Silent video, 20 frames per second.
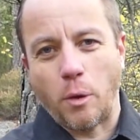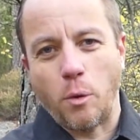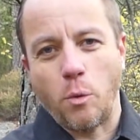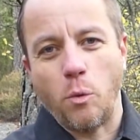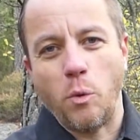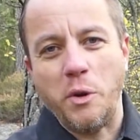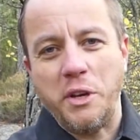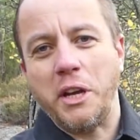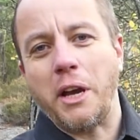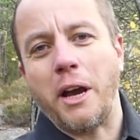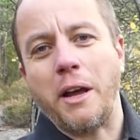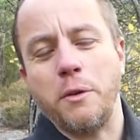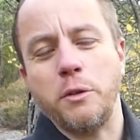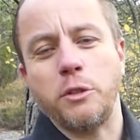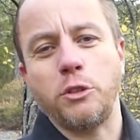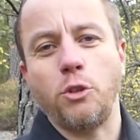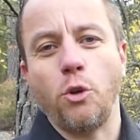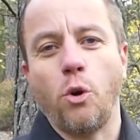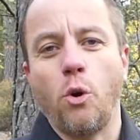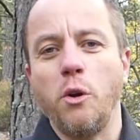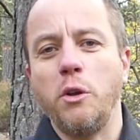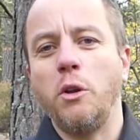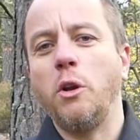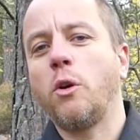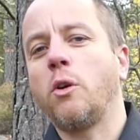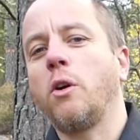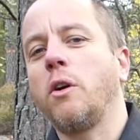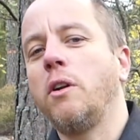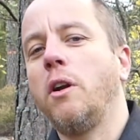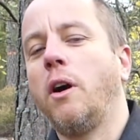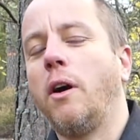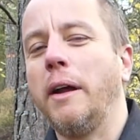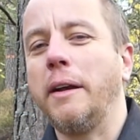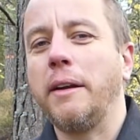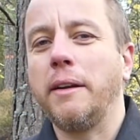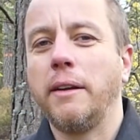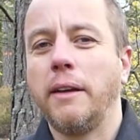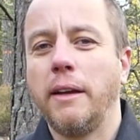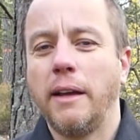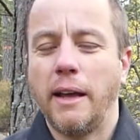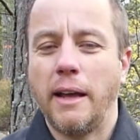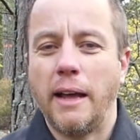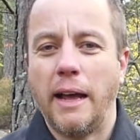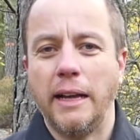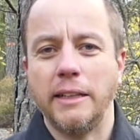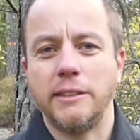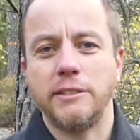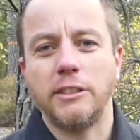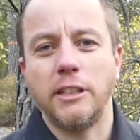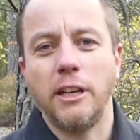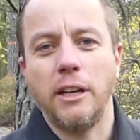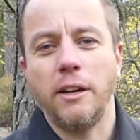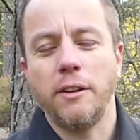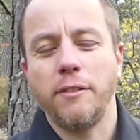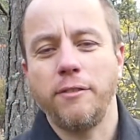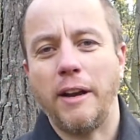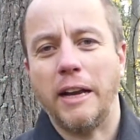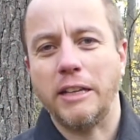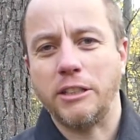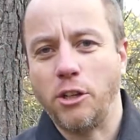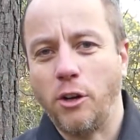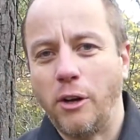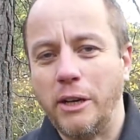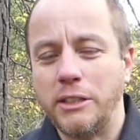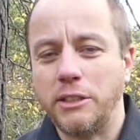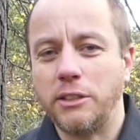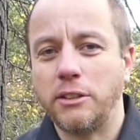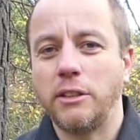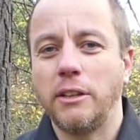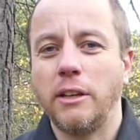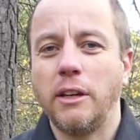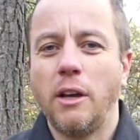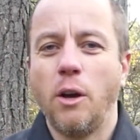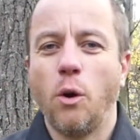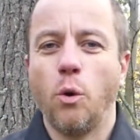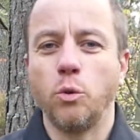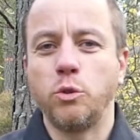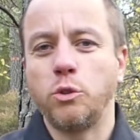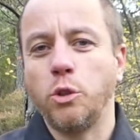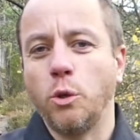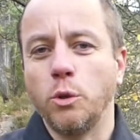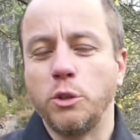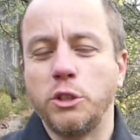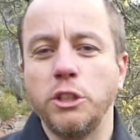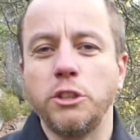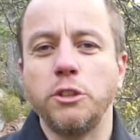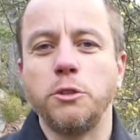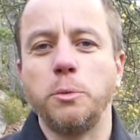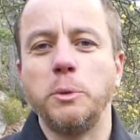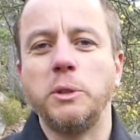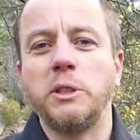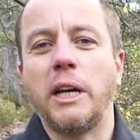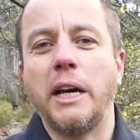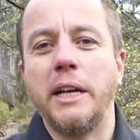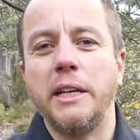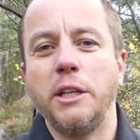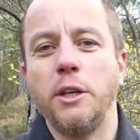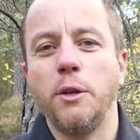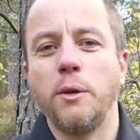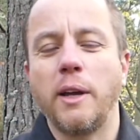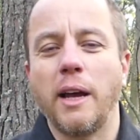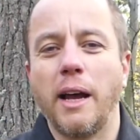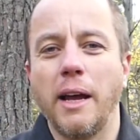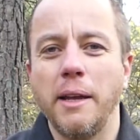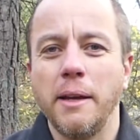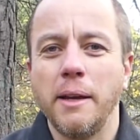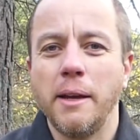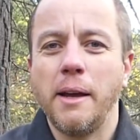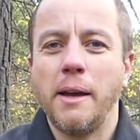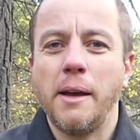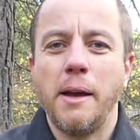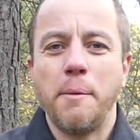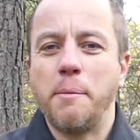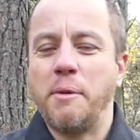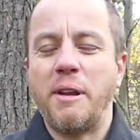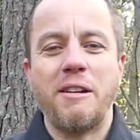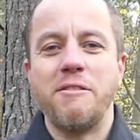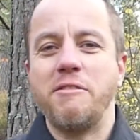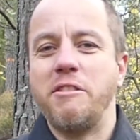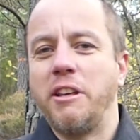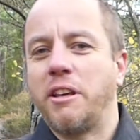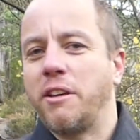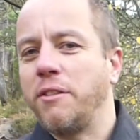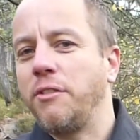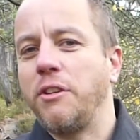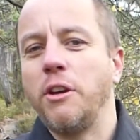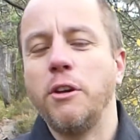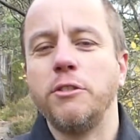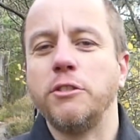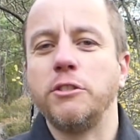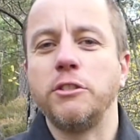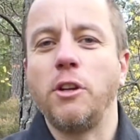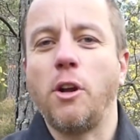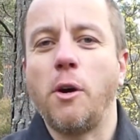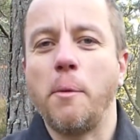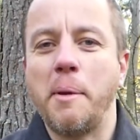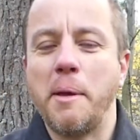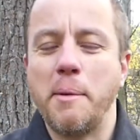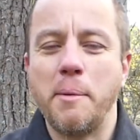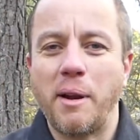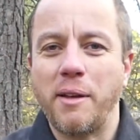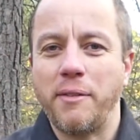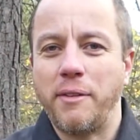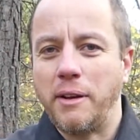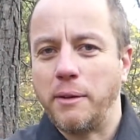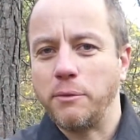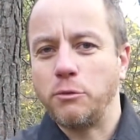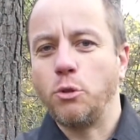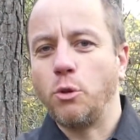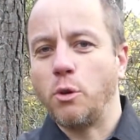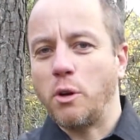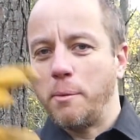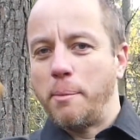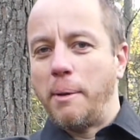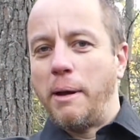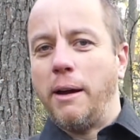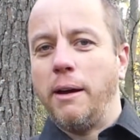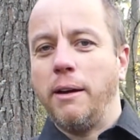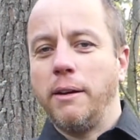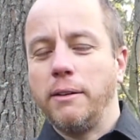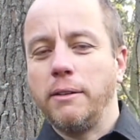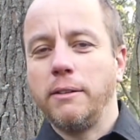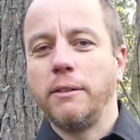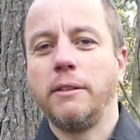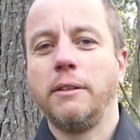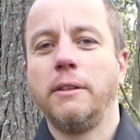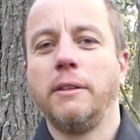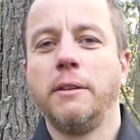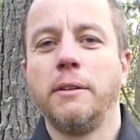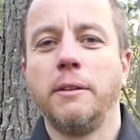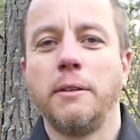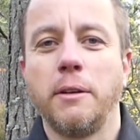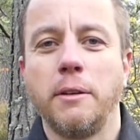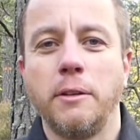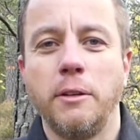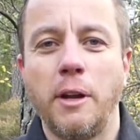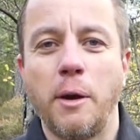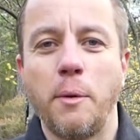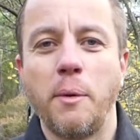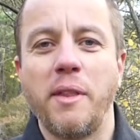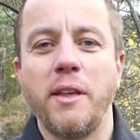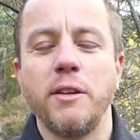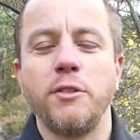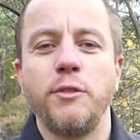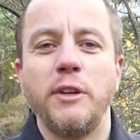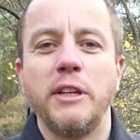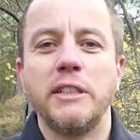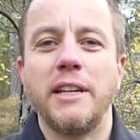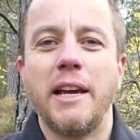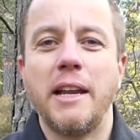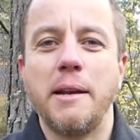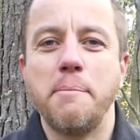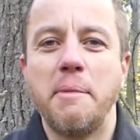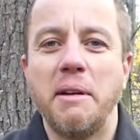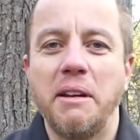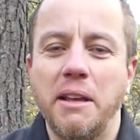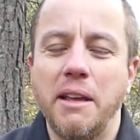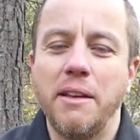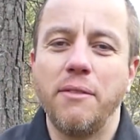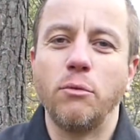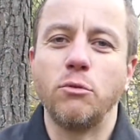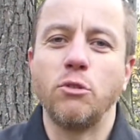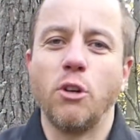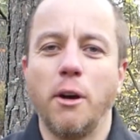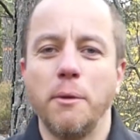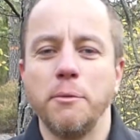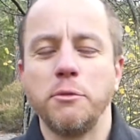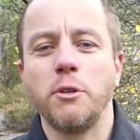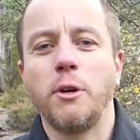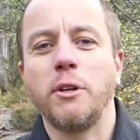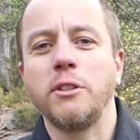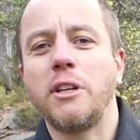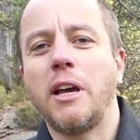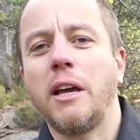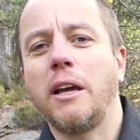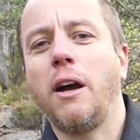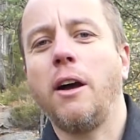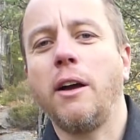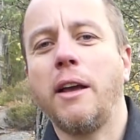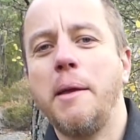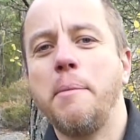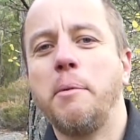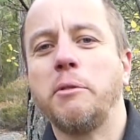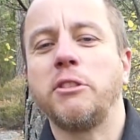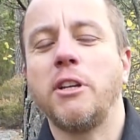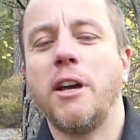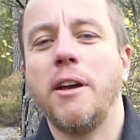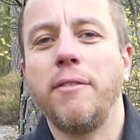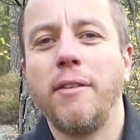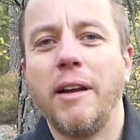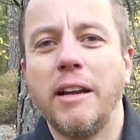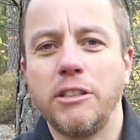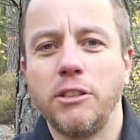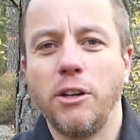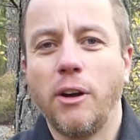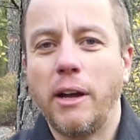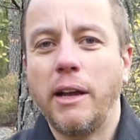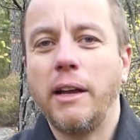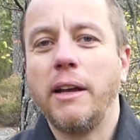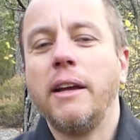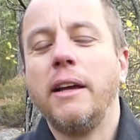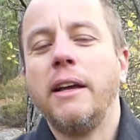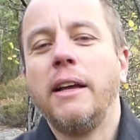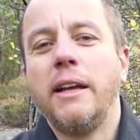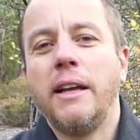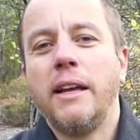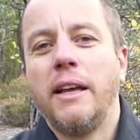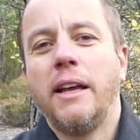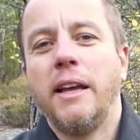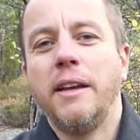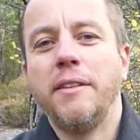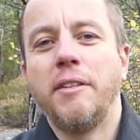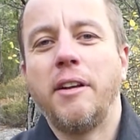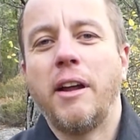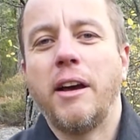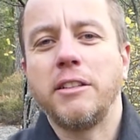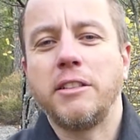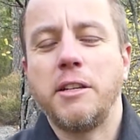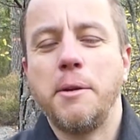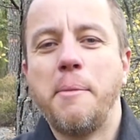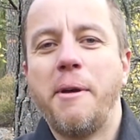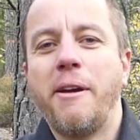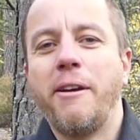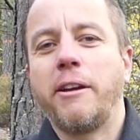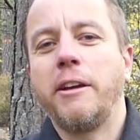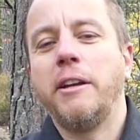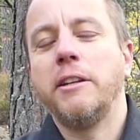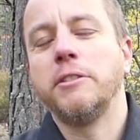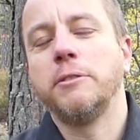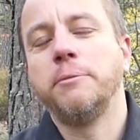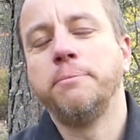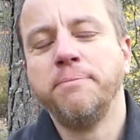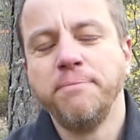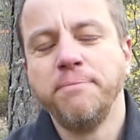when you go into a store, you look online at flashlights or torches as we say in the UK, but that really confuses a lot of people. They think I'm talking about you know, one of those things they had in medieval times. So I keep on saying flashlight even though it's an Americanism.